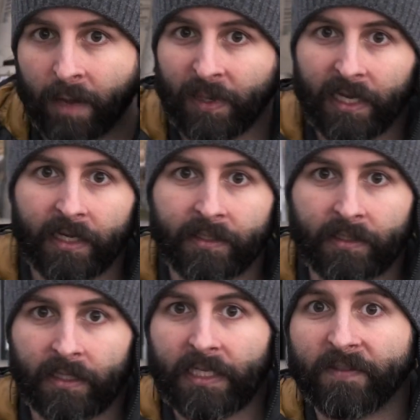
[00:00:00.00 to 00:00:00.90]

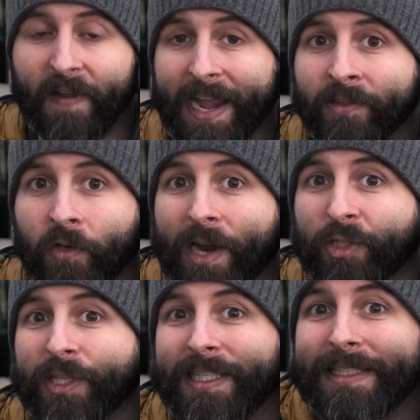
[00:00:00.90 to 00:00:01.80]
because these vans are
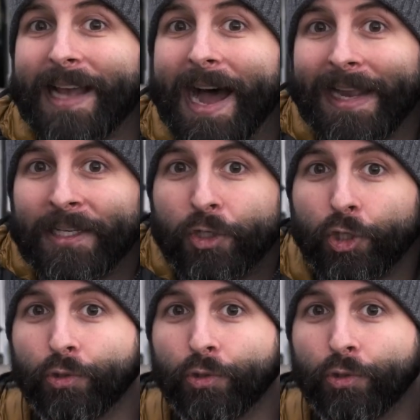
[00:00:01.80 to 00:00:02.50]
actually designed to